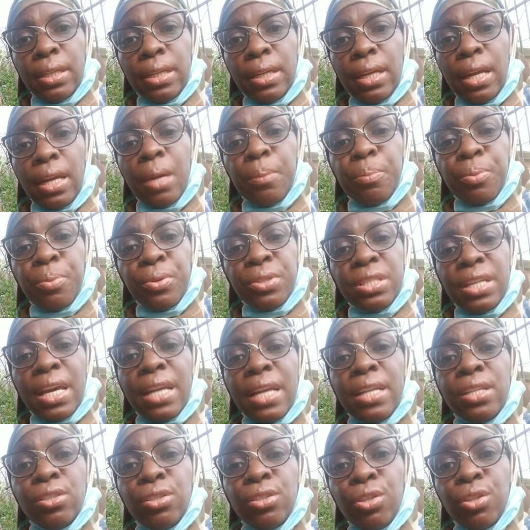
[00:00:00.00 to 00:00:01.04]
in
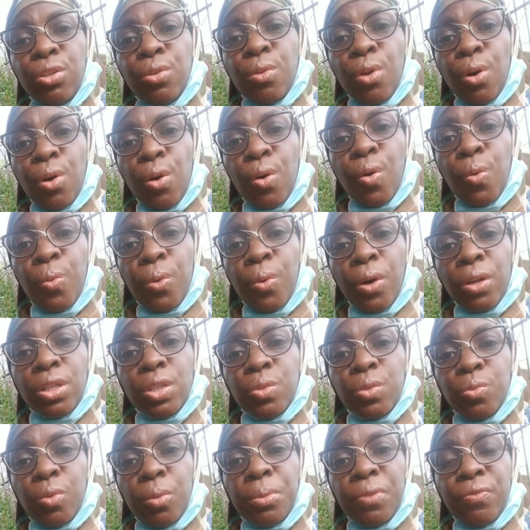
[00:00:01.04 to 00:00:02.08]
presenting to you the Whole
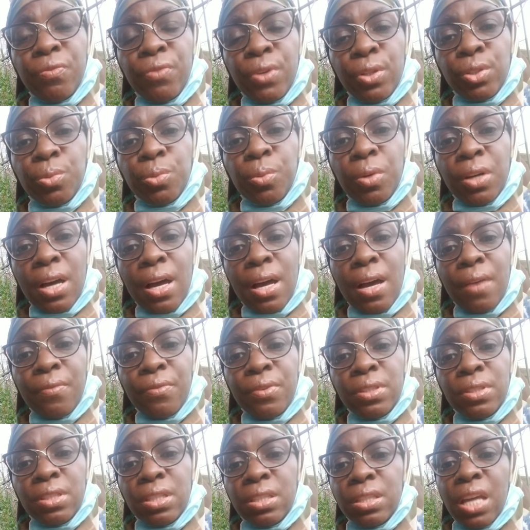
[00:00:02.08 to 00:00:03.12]
Wellness Woman Virtual
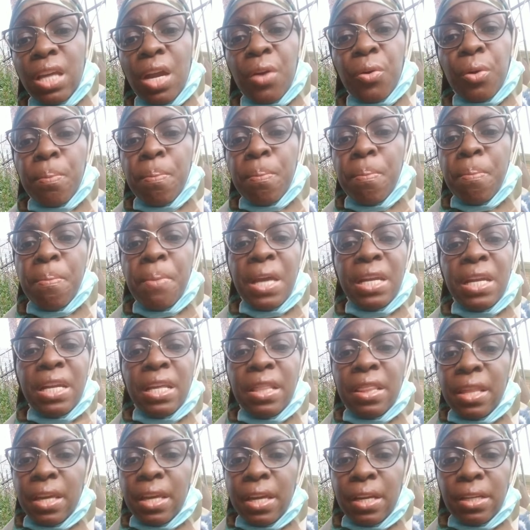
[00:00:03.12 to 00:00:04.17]
Conference. There were many
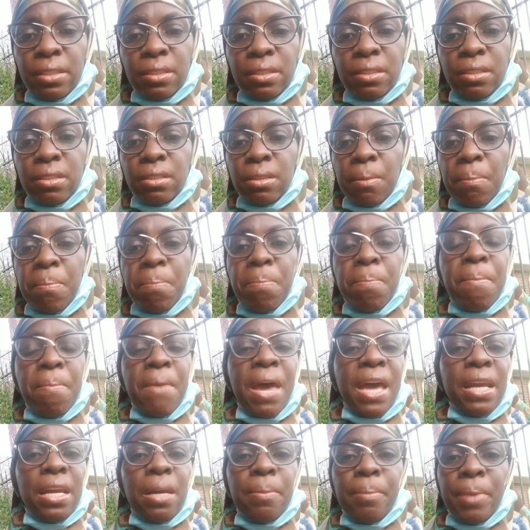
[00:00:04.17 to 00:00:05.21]
things,
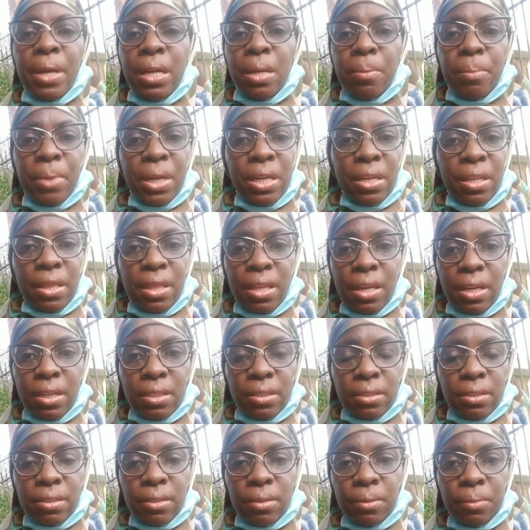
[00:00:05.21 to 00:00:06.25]
many, many, many things.
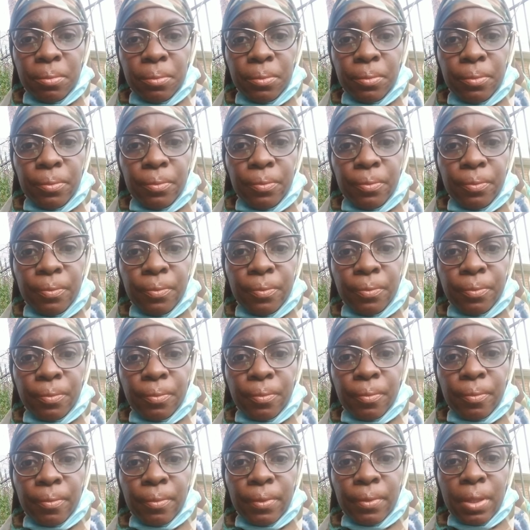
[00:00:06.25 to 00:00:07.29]

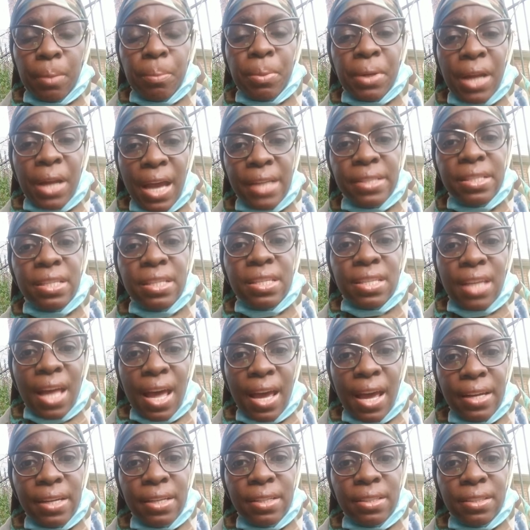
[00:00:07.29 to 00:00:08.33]
But I
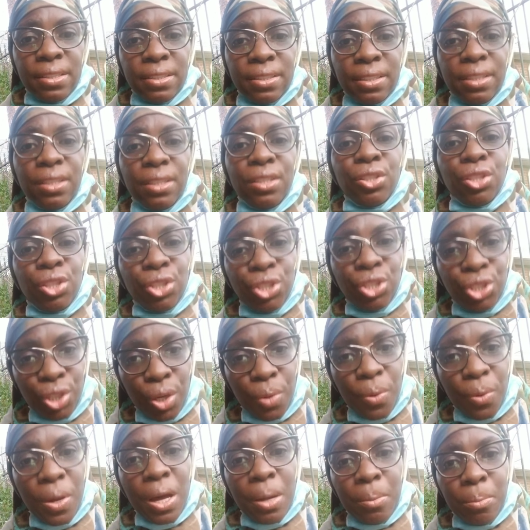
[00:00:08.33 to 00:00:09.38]
decided to
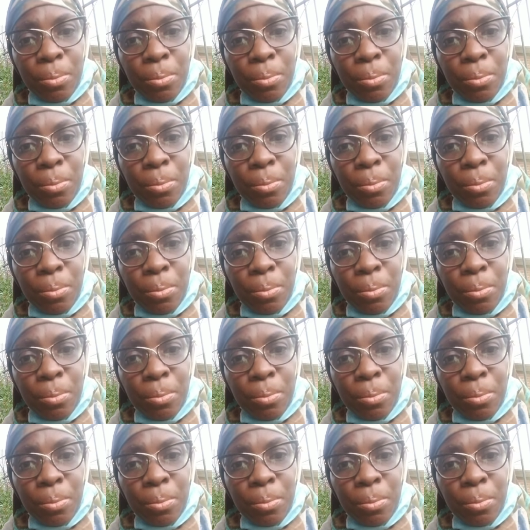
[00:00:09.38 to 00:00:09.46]
show up.